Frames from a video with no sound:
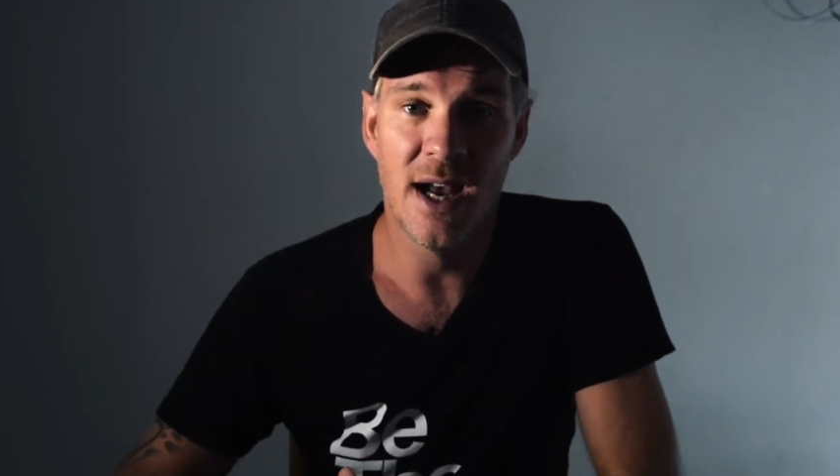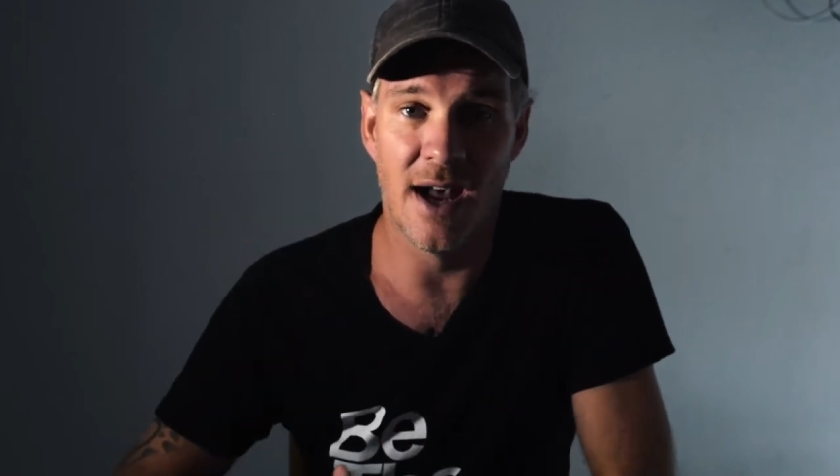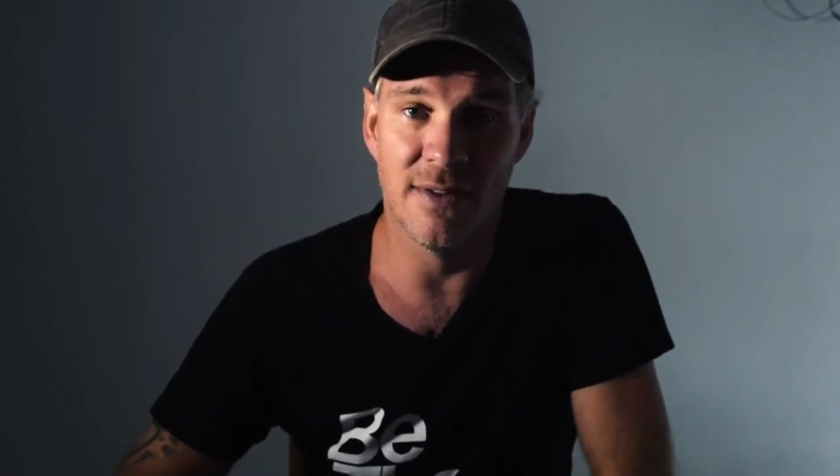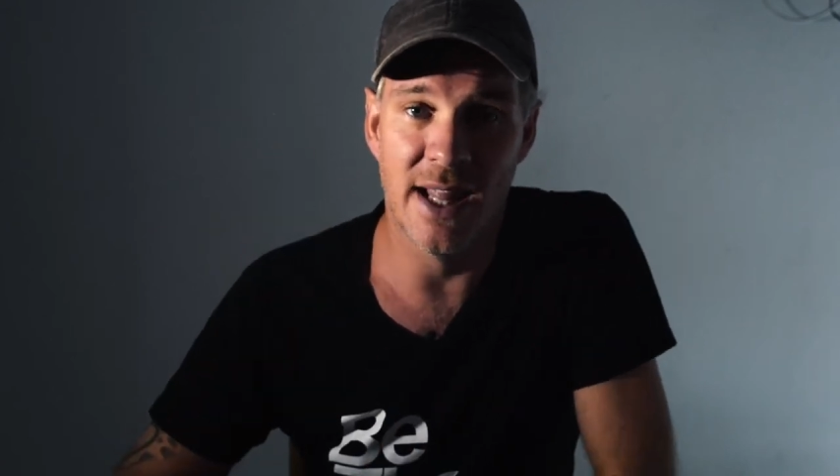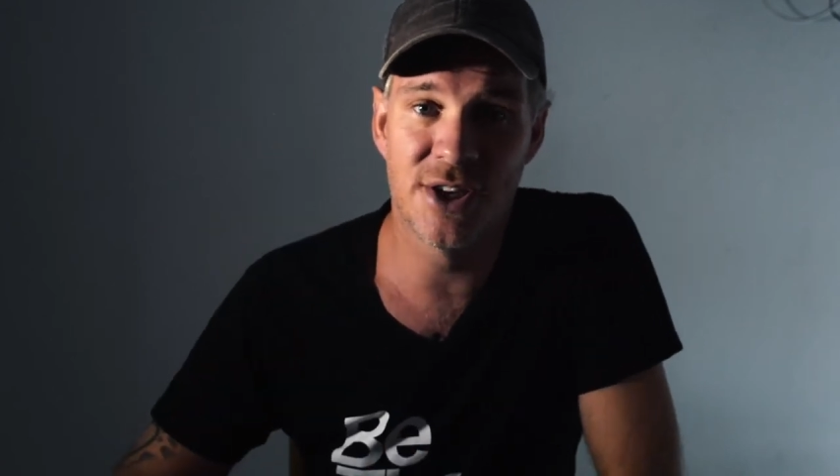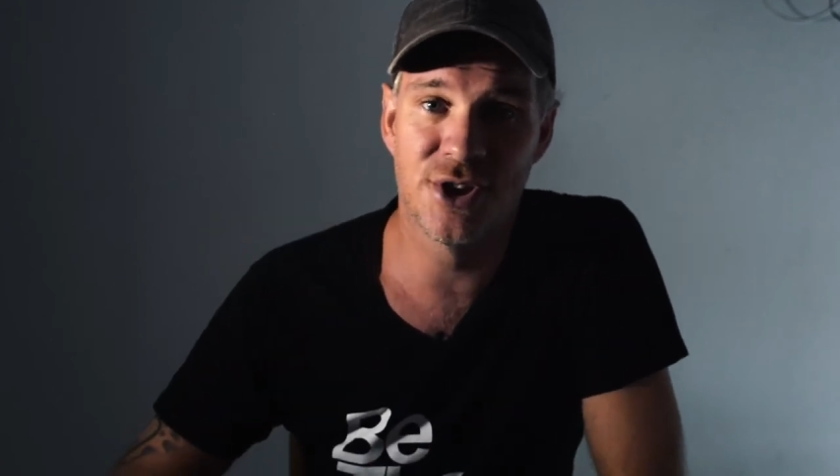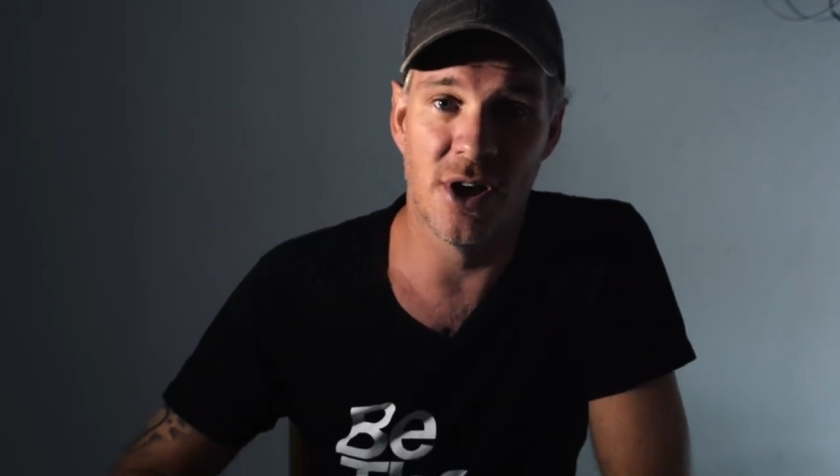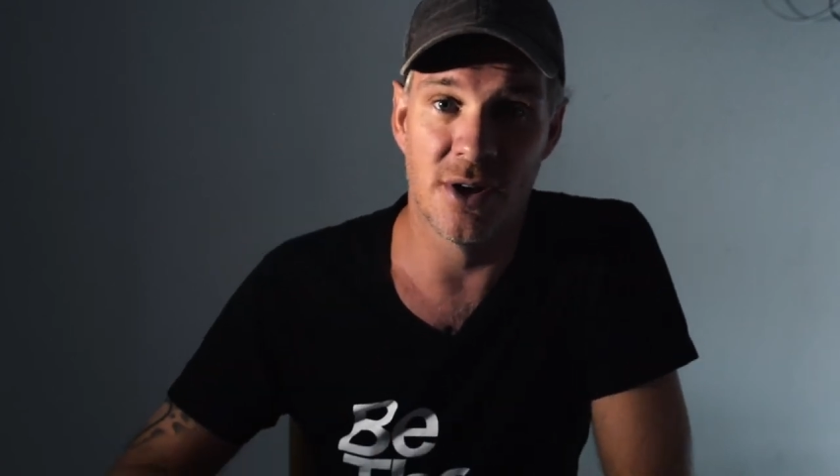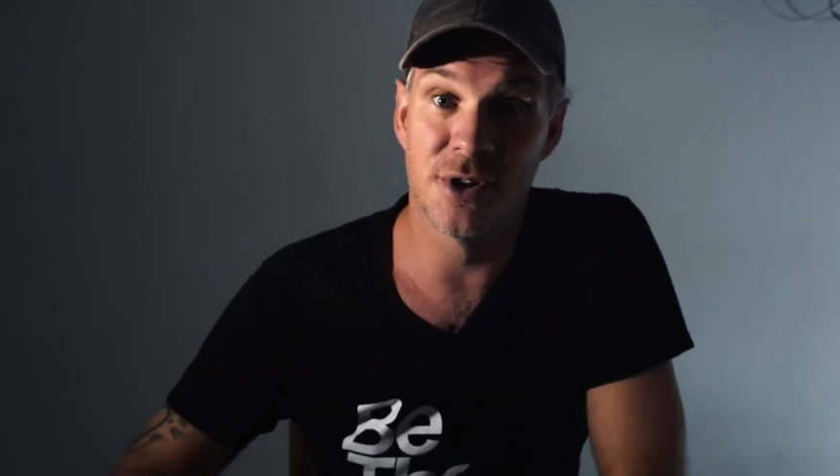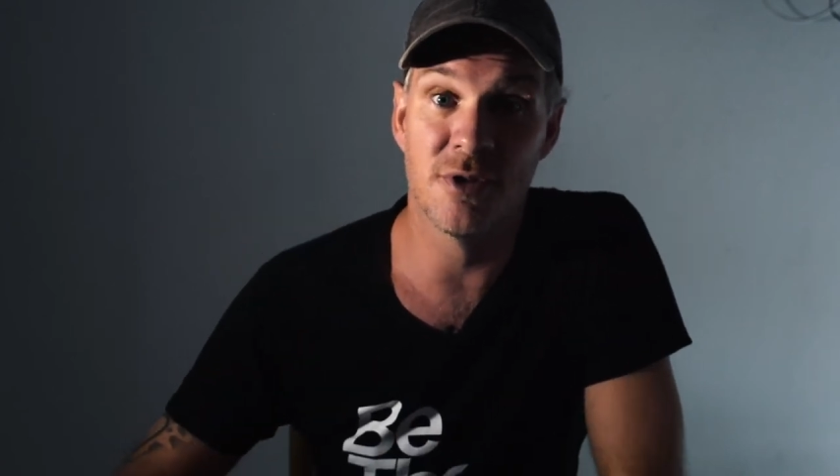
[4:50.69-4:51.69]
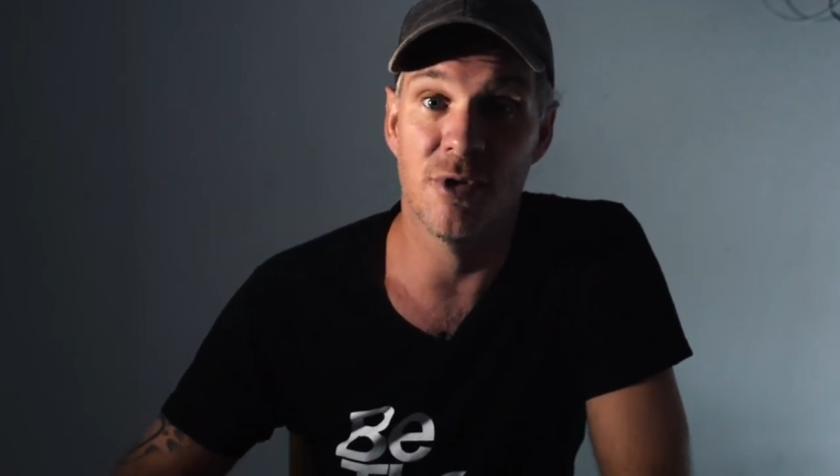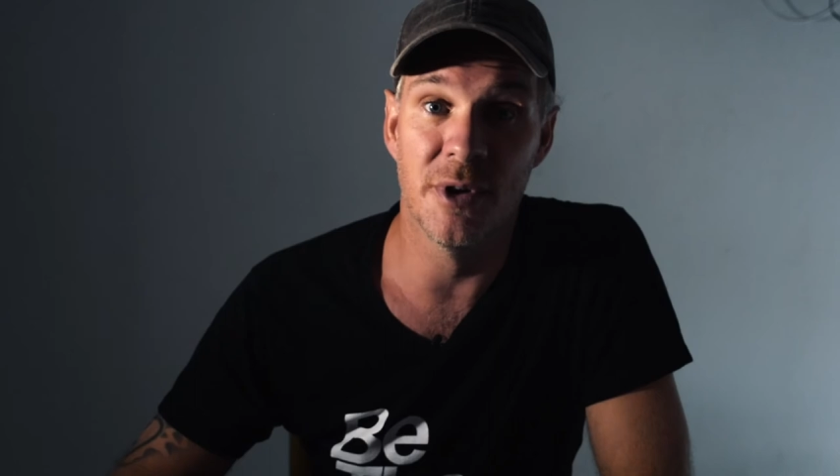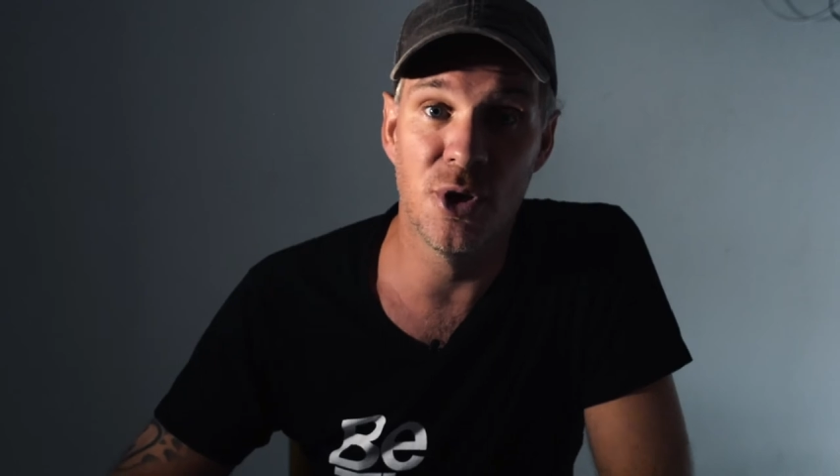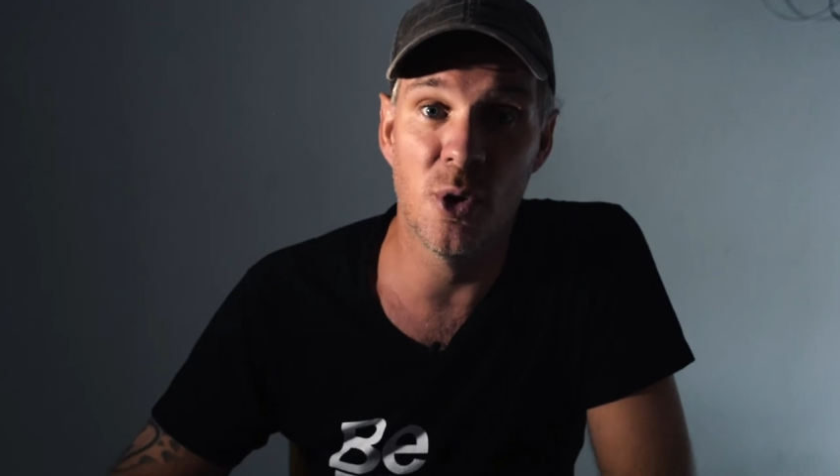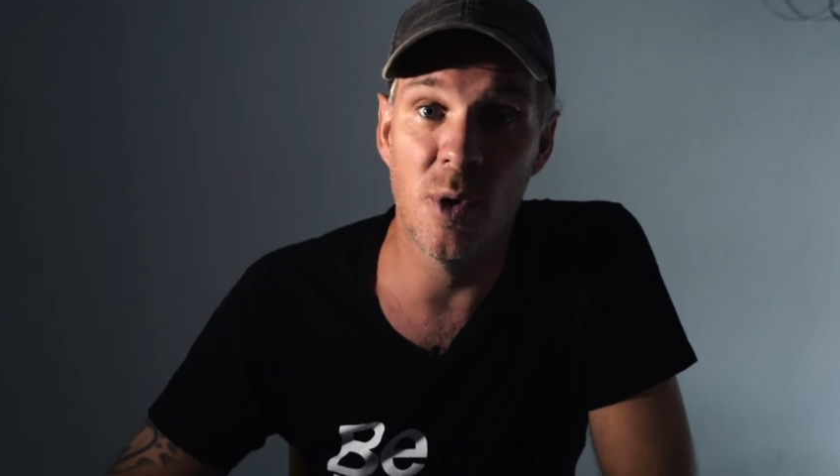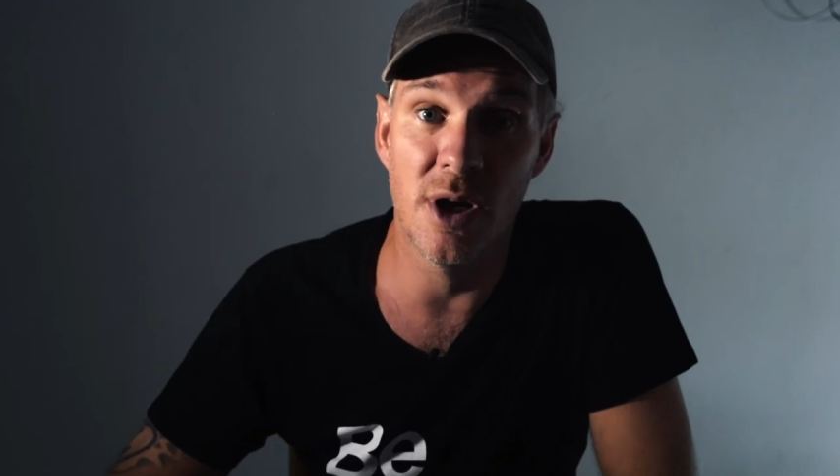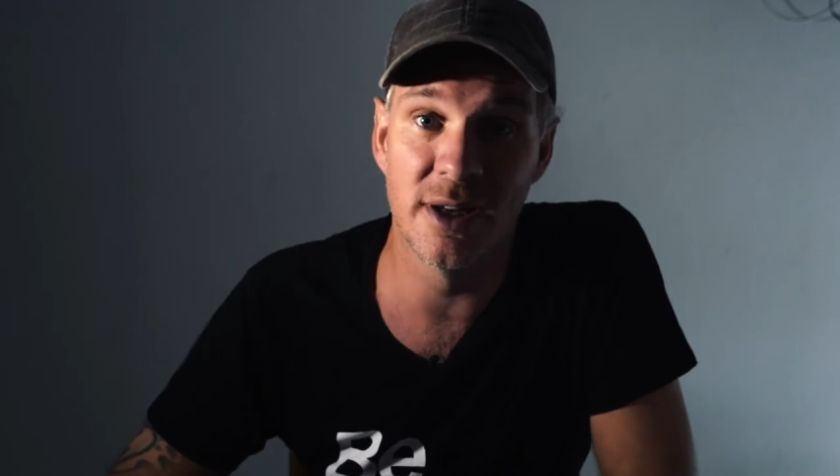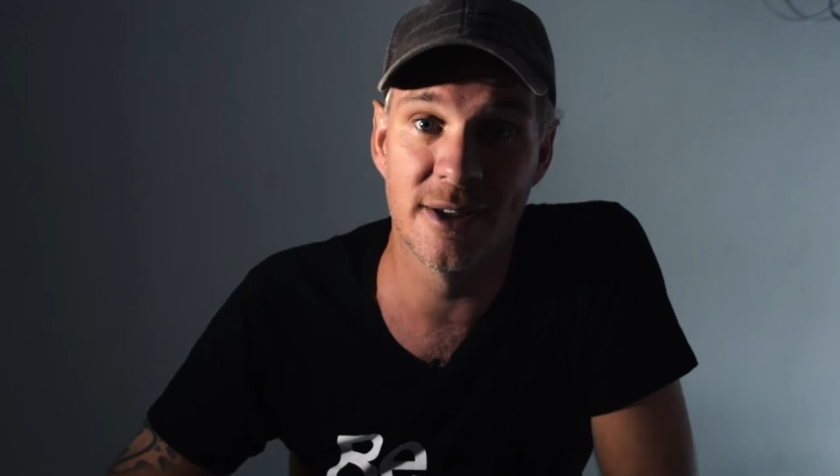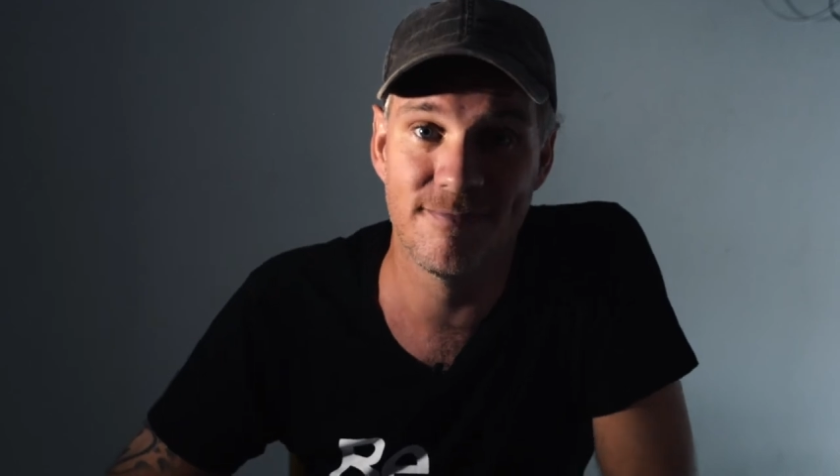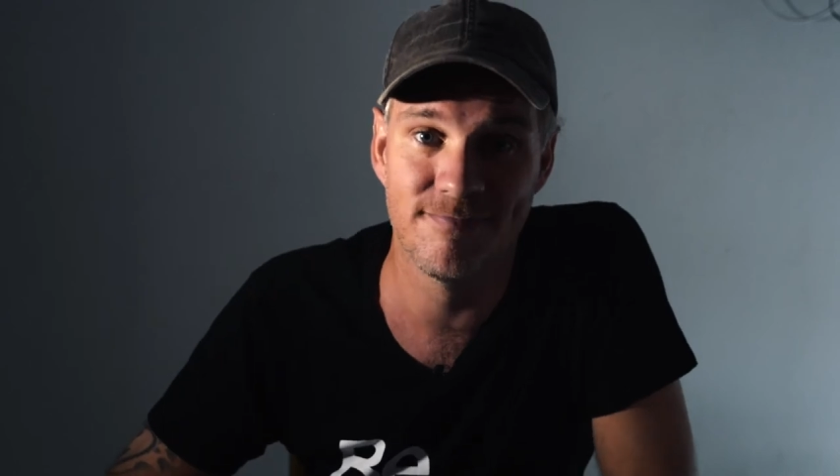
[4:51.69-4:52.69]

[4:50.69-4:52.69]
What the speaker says: have less chance to ruin your work.